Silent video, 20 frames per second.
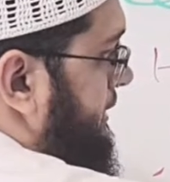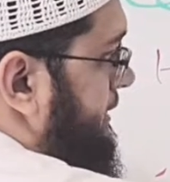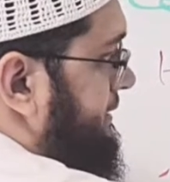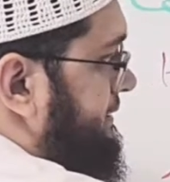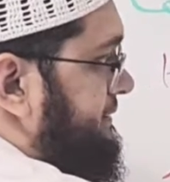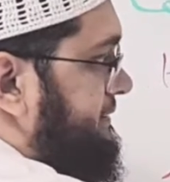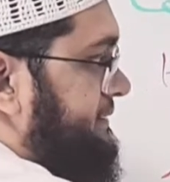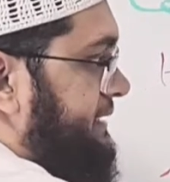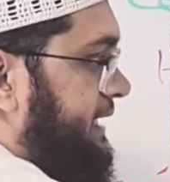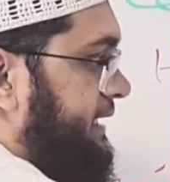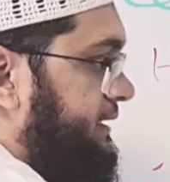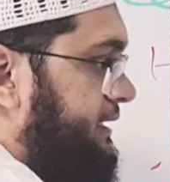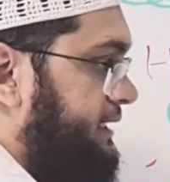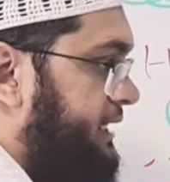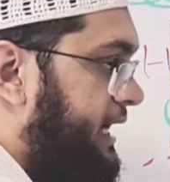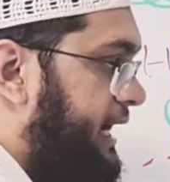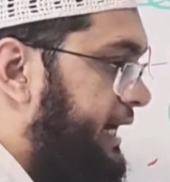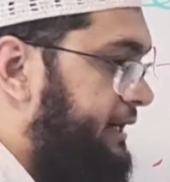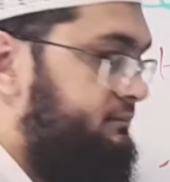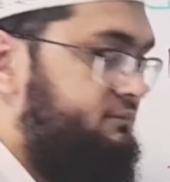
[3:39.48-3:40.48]
understand that
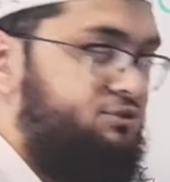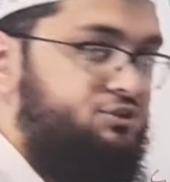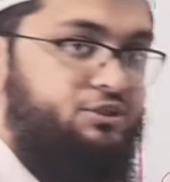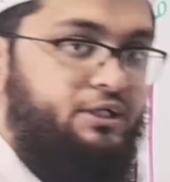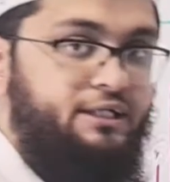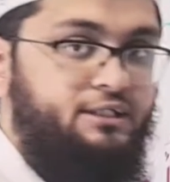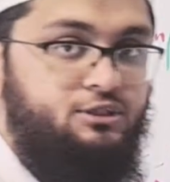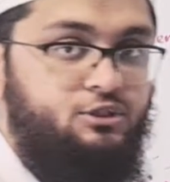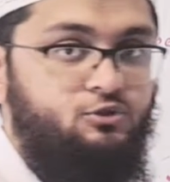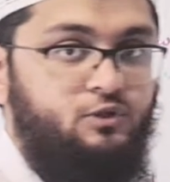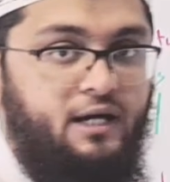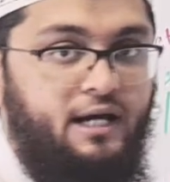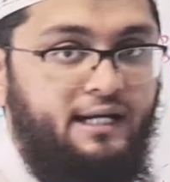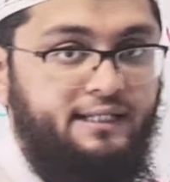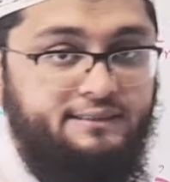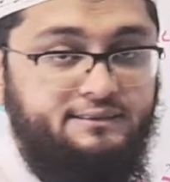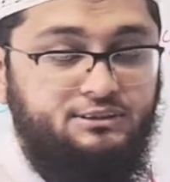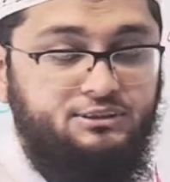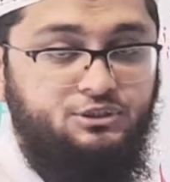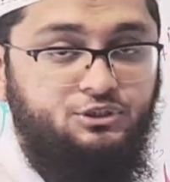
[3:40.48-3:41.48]
I'm trying to
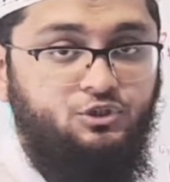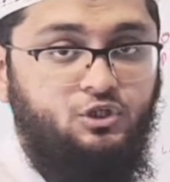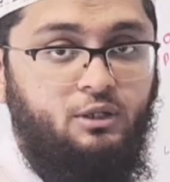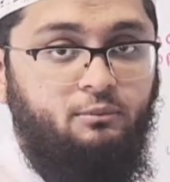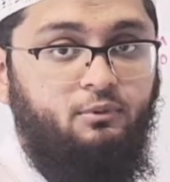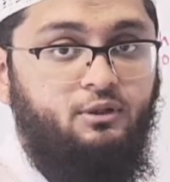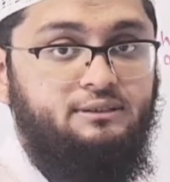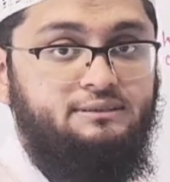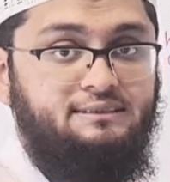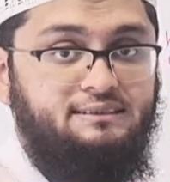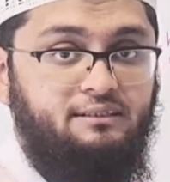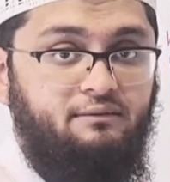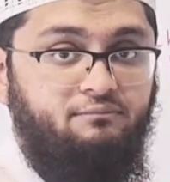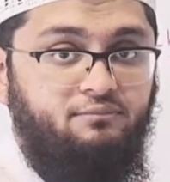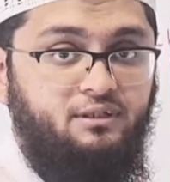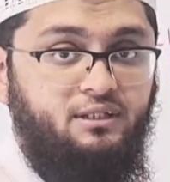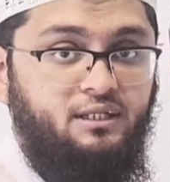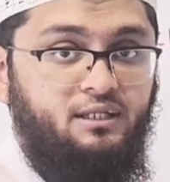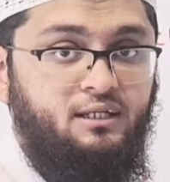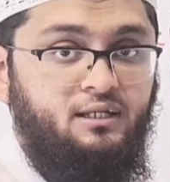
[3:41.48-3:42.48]
ask you about
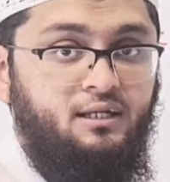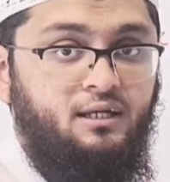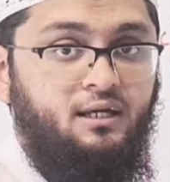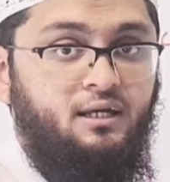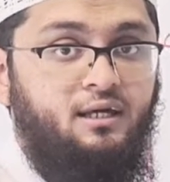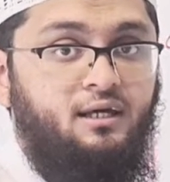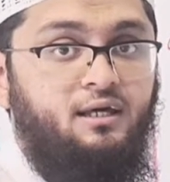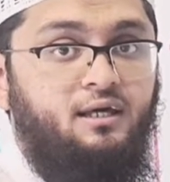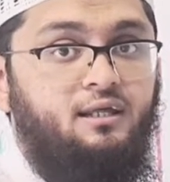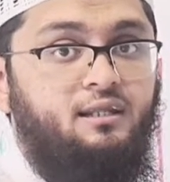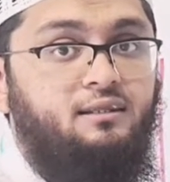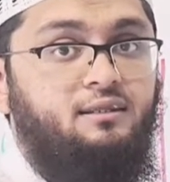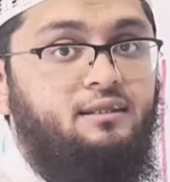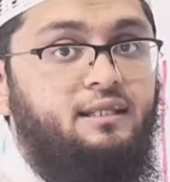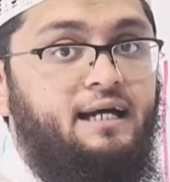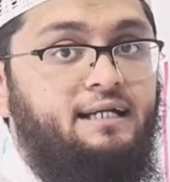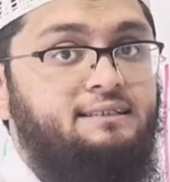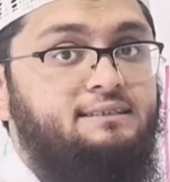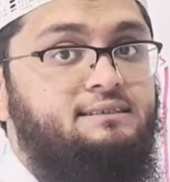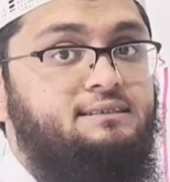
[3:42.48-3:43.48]
something
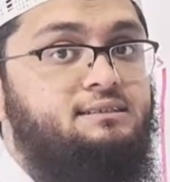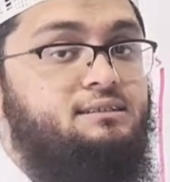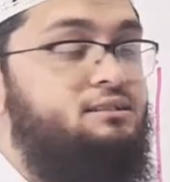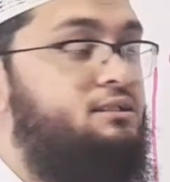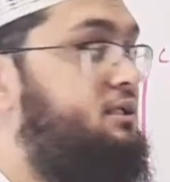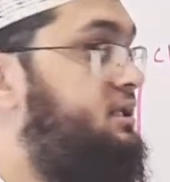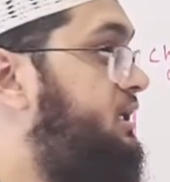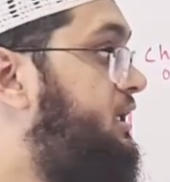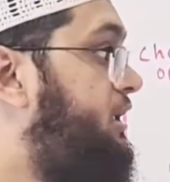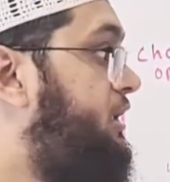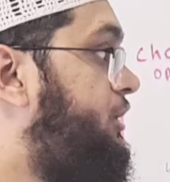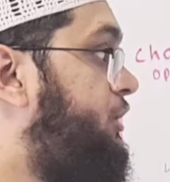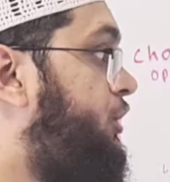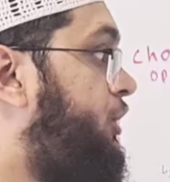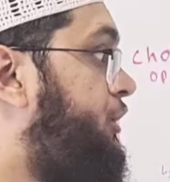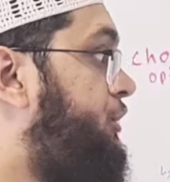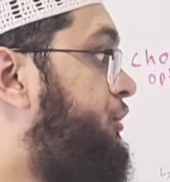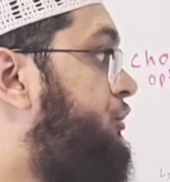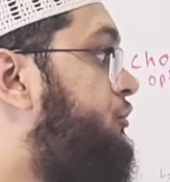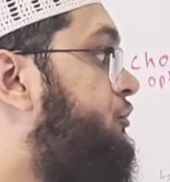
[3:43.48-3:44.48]
that's
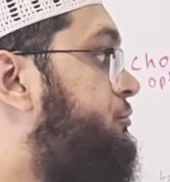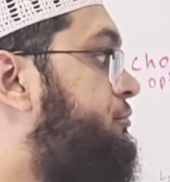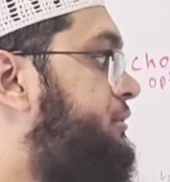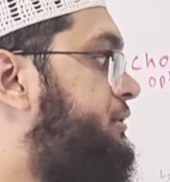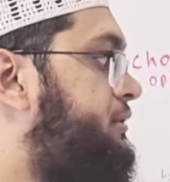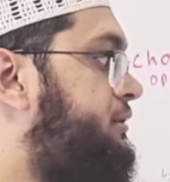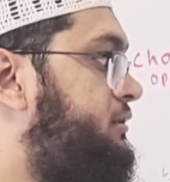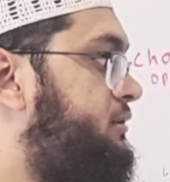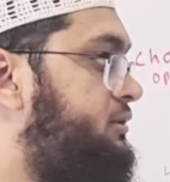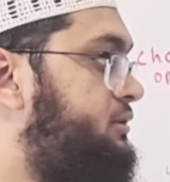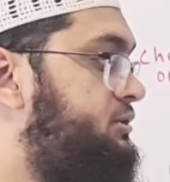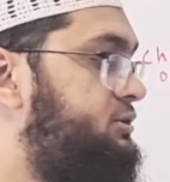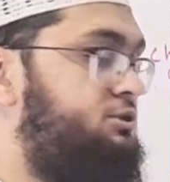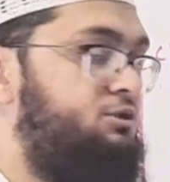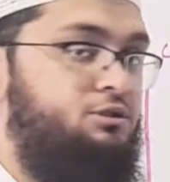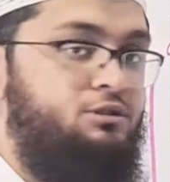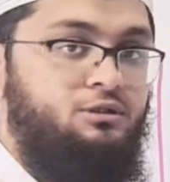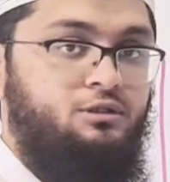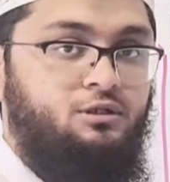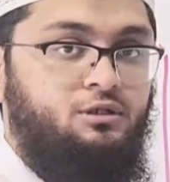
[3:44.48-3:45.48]
non-human,
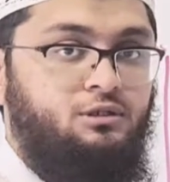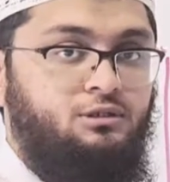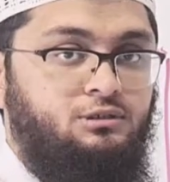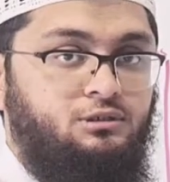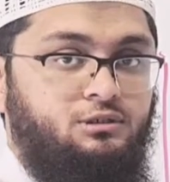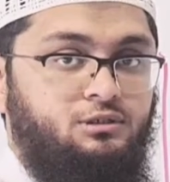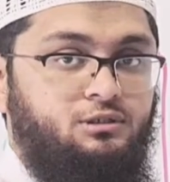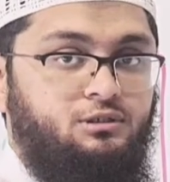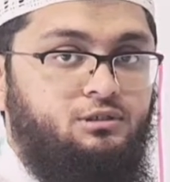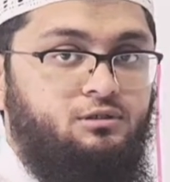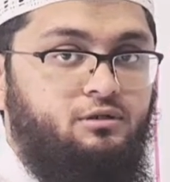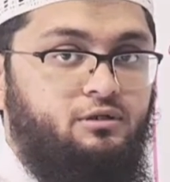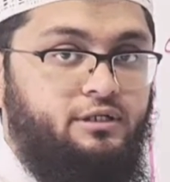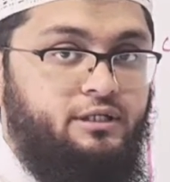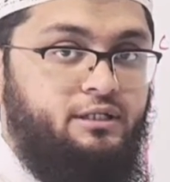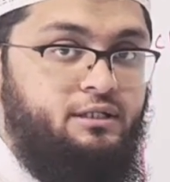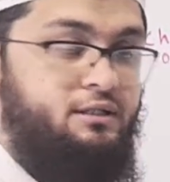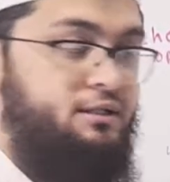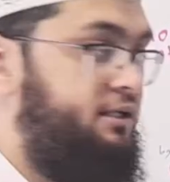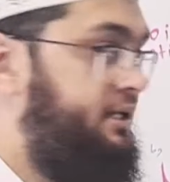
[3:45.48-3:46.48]

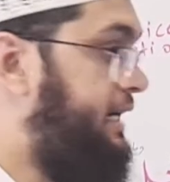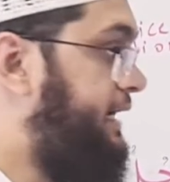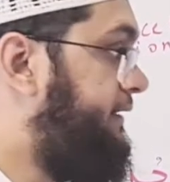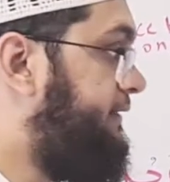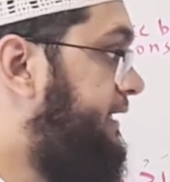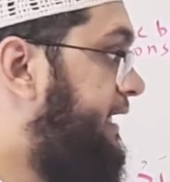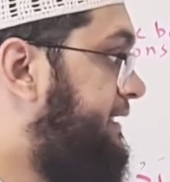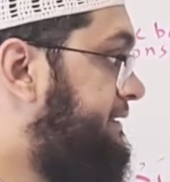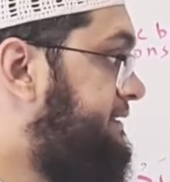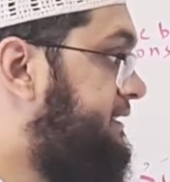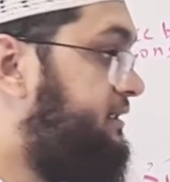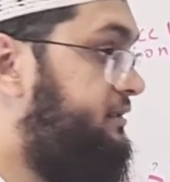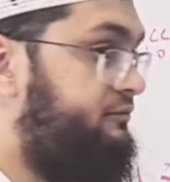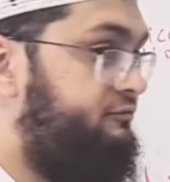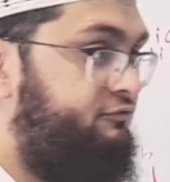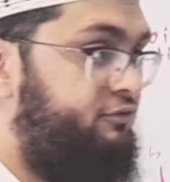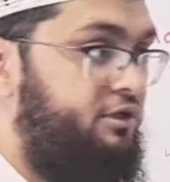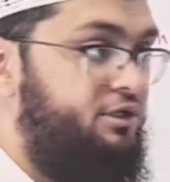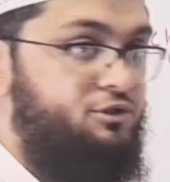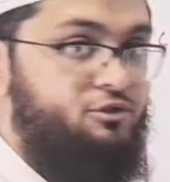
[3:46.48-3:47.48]
right? And that's in
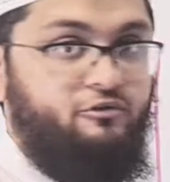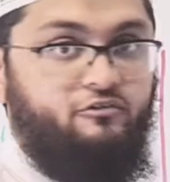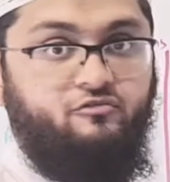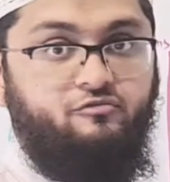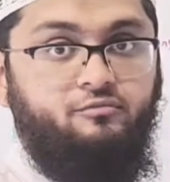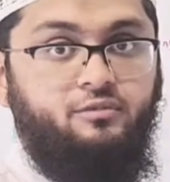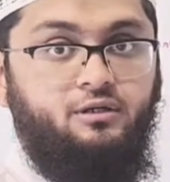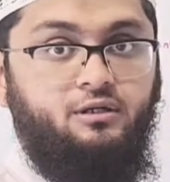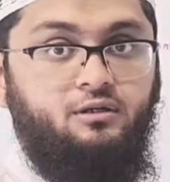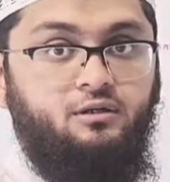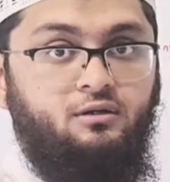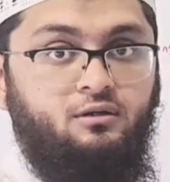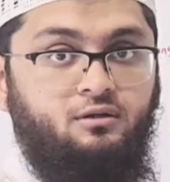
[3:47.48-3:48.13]
front of me.